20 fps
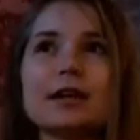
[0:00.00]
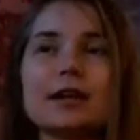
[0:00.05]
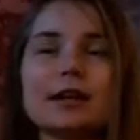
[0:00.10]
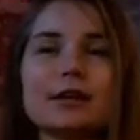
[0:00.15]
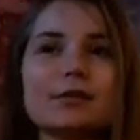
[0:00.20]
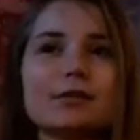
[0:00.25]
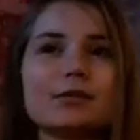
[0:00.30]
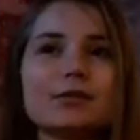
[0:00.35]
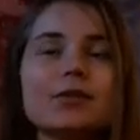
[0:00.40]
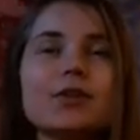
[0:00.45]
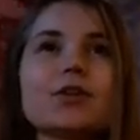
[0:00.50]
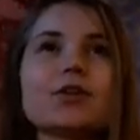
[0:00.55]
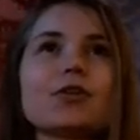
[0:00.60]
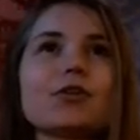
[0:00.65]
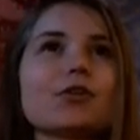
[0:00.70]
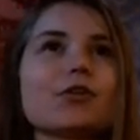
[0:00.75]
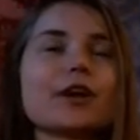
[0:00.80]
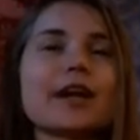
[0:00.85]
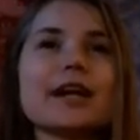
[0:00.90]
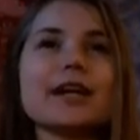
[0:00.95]
fear
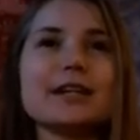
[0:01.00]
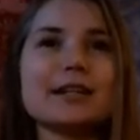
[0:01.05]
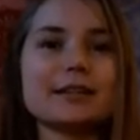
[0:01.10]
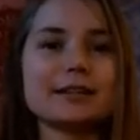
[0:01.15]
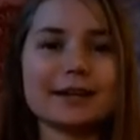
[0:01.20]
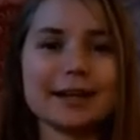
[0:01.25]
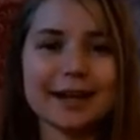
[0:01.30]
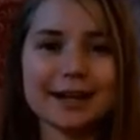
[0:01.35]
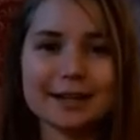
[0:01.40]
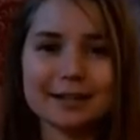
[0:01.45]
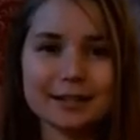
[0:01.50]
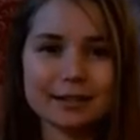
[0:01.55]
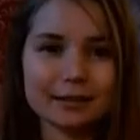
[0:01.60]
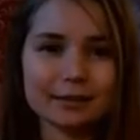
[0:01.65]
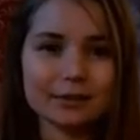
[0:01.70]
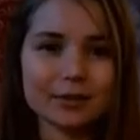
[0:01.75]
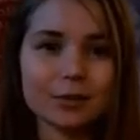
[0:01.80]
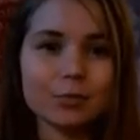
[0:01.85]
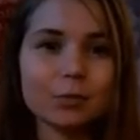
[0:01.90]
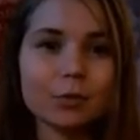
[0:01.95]
or any negative
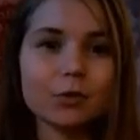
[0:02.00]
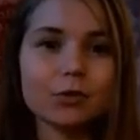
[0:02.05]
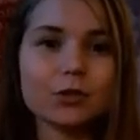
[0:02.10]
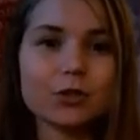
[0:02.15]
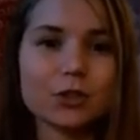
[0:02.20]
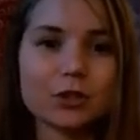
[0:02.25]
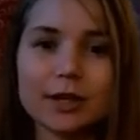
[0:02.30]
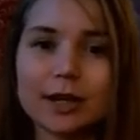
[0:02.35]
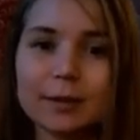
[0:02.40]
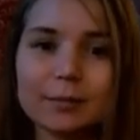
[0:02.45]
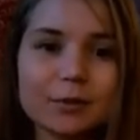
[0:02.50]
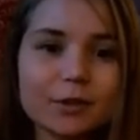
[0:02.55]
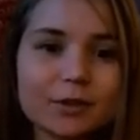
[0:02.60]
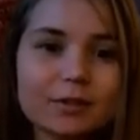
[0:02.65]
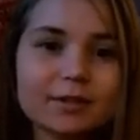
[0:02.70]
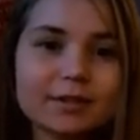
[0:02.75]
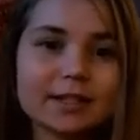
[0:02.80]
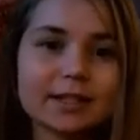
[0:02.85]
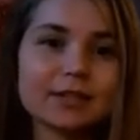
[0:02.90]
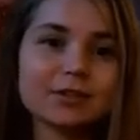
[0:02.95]
emotion, I'm not
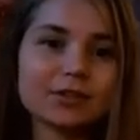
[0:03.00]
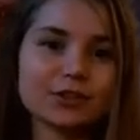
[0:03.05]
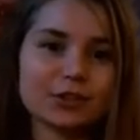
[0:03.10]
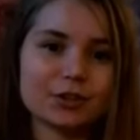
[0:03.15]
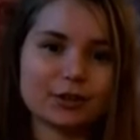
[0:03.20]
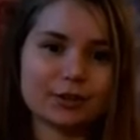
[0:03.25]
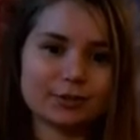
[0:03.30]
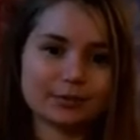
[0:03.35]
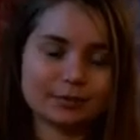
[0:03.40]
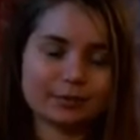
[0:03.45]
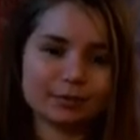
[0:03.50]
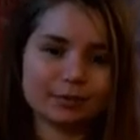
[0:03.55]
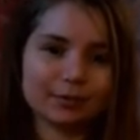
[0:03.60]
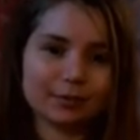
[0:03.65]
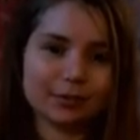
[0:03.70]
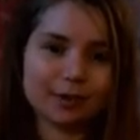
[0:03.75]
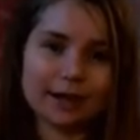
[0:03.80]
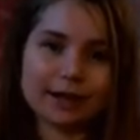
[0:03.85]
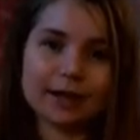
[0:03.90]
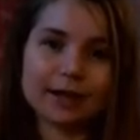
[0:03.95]
centered.
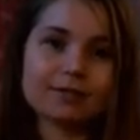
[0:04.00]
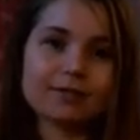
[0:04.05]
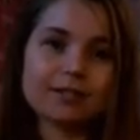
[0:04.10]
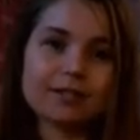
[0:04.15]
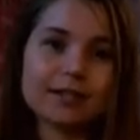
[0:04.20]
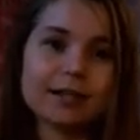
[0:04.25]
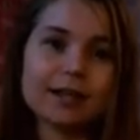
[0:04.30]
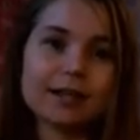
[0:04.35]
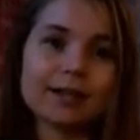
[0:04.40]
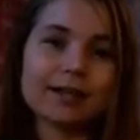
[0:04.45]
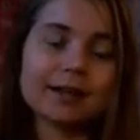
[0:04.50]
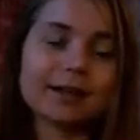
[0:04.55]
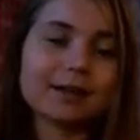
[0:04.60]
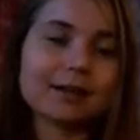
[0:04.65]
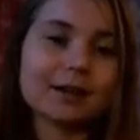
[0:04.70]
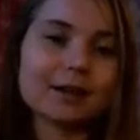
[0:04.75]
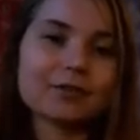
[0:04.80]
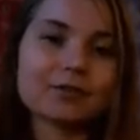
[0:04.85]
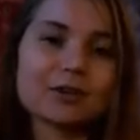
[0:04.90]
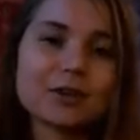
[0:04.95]
Like I've said,
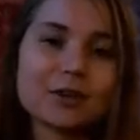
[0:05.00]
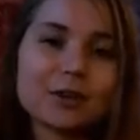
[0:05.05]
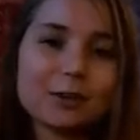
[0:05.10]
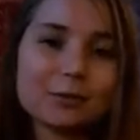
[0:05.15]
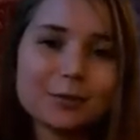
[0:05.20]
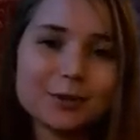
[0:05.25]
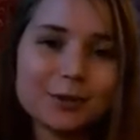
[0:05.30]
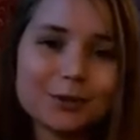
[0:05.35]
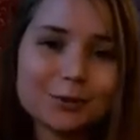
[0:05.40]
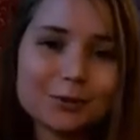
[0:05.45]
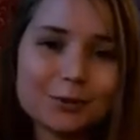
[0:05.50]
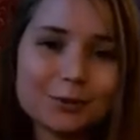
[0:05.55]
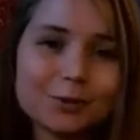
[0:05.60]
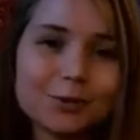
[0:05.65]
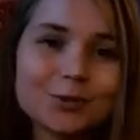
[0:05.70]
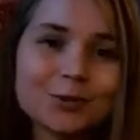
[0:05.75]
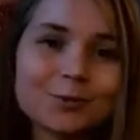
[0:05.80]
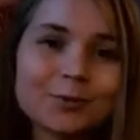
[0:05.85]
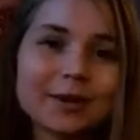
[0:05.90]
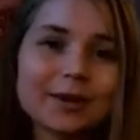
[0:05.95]
I recommend you to
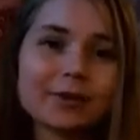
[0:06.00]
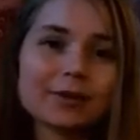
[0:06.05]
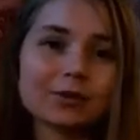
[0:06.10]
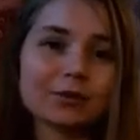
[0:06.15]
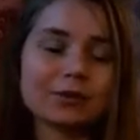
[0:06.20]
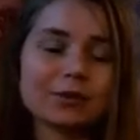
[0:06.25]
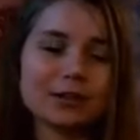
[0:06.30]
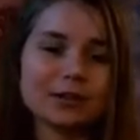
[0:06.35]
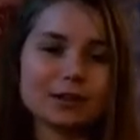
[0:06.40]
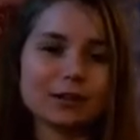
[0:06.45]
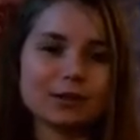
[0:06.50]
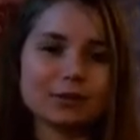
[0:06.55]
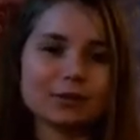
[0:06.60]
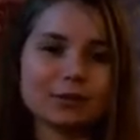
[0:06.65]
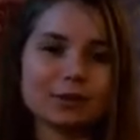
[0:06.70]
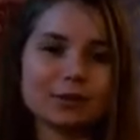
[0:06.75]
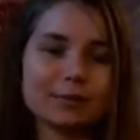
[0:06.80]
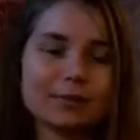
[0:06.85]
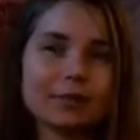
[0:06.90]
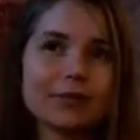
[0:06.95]
watch my other video,
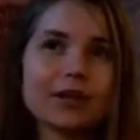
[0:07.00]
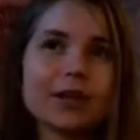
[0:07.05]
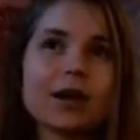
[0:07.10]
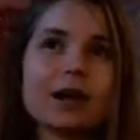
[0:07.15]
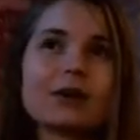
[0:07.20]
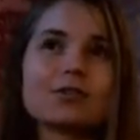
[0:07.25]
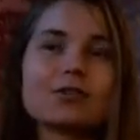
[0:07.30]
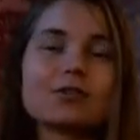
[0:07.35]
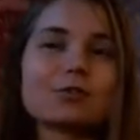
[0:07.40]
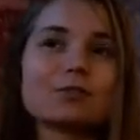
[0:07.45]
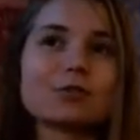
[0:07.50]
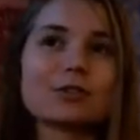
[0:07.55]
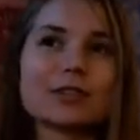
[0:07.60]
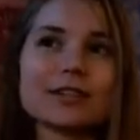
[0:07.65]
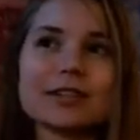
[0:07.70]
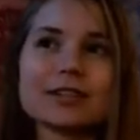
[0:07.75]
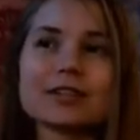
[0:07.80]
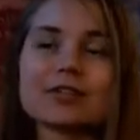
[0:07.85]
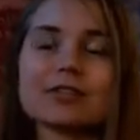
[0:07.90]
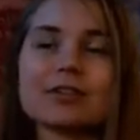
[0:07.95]
how to
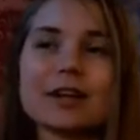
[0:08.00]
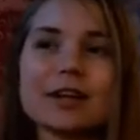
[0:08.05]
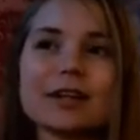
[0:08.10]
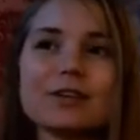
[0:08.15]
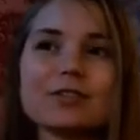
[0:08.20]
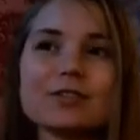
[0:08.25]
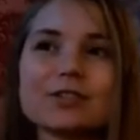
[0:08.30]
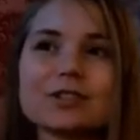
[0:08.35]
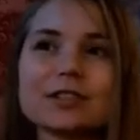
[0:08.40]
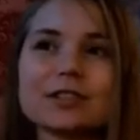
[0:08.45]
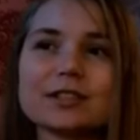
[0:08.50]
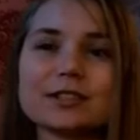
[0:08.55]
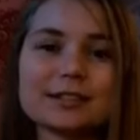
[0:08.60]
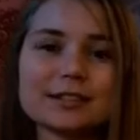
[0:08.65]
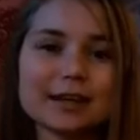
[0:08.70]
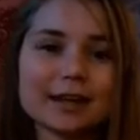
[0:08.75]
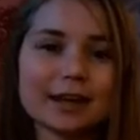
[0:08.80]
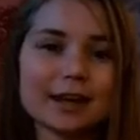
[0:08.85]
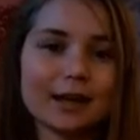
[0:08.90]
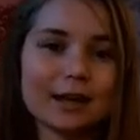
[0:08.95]
protect your energy. It's
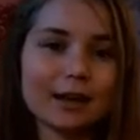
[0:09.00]
like